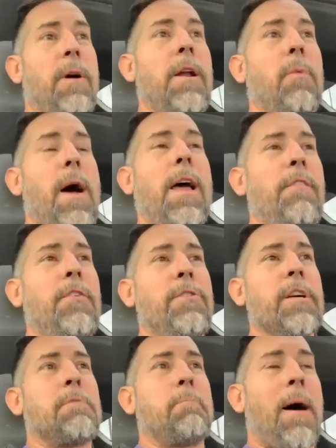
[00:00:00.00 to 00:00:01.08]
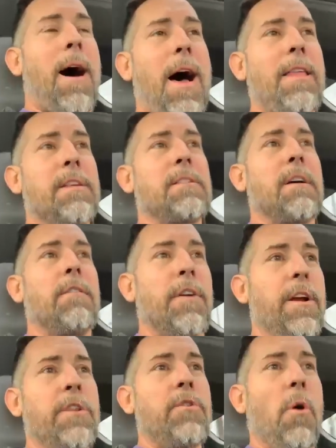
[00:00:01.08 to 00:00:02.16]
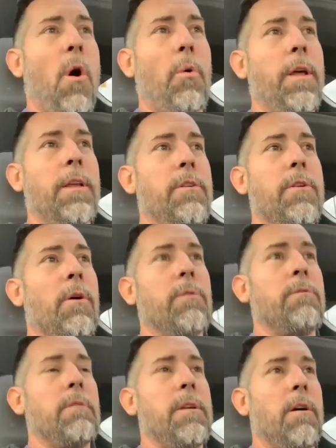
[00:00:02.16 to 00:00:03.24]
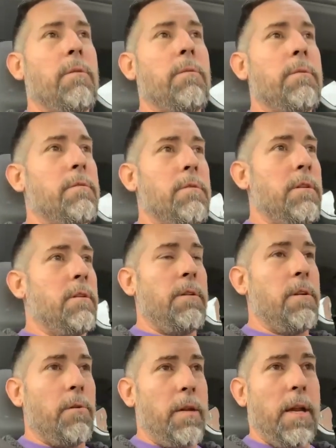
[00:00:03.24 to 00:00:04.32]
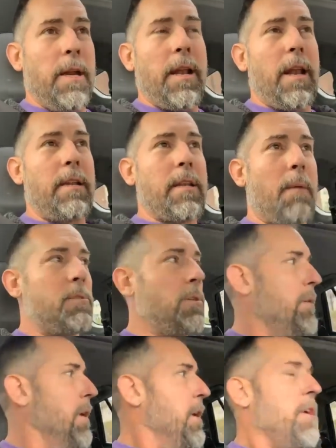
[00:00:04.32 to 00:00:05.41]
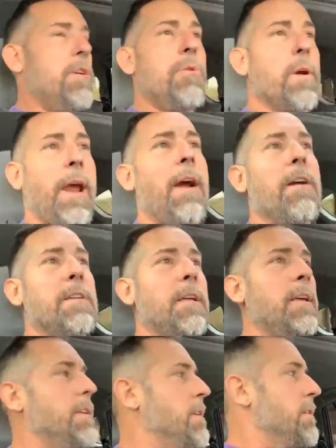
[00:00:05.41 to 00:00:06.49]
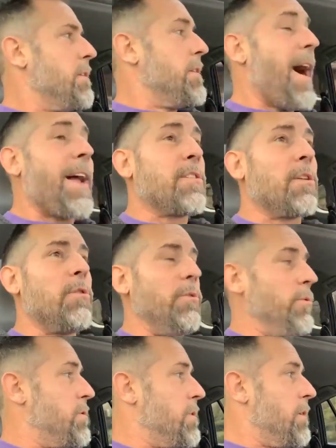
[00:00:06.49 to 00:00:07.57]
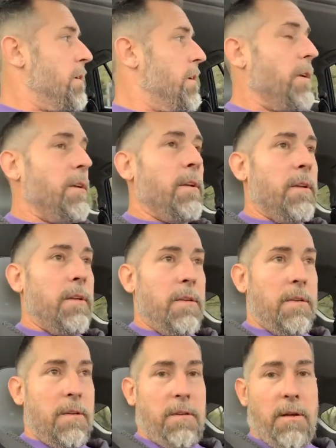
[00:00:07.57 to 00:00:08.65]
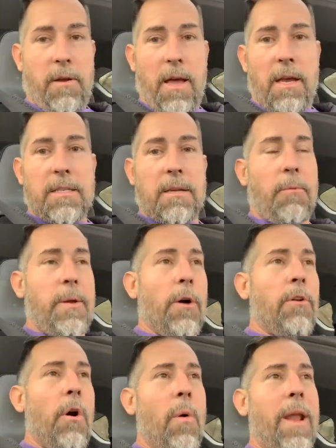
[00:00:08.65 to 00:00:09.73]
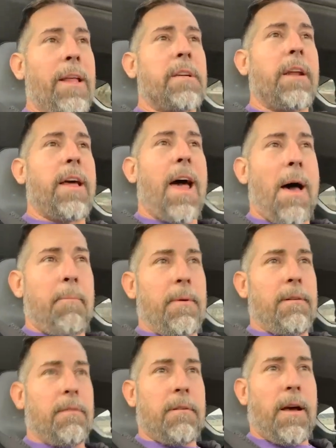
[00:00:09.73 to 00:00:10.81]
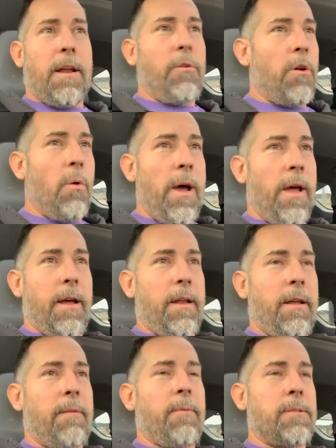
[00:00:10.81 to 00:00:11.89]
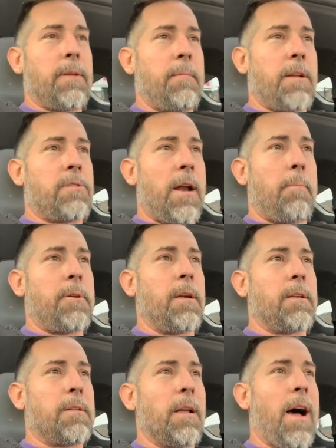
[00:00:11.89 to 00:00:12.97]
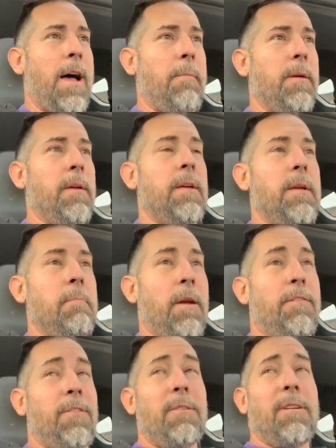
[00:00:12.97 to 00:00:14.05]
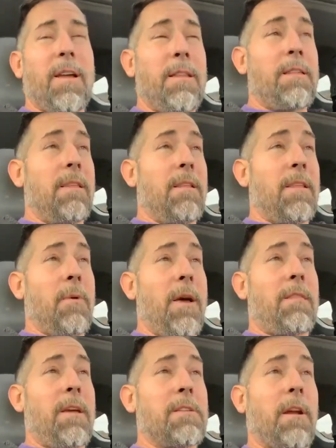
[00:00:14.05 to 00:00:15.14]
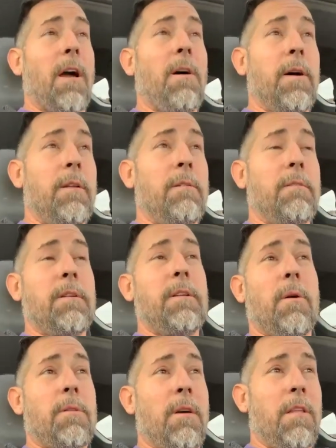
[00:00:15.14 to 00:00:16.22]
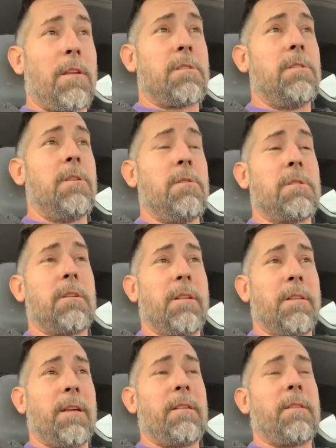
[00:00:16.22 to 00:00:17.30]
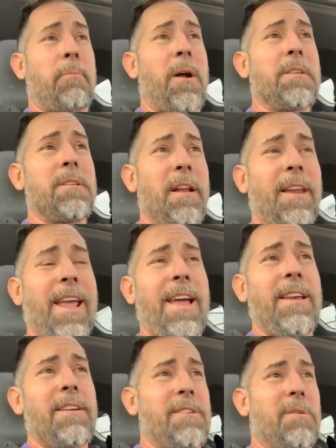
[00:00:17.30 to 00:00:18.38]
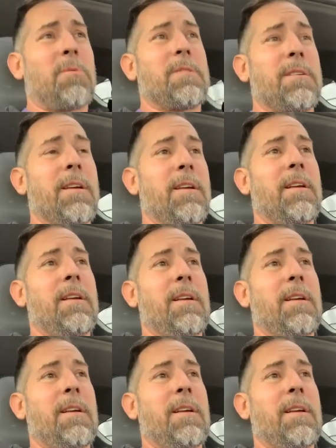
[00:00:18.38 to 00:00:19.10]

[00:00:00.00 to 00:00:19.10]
right away, if you just buy the silver and you hold it, you don't, you know, you don't need it anytime soon, you are guaranteed not to lose. Okay, because we don't know when it's going to happen. I don't know when. I'm not trying to predict a time. But if you look at the way things are going, you know, with all this news, the president of Kenya just was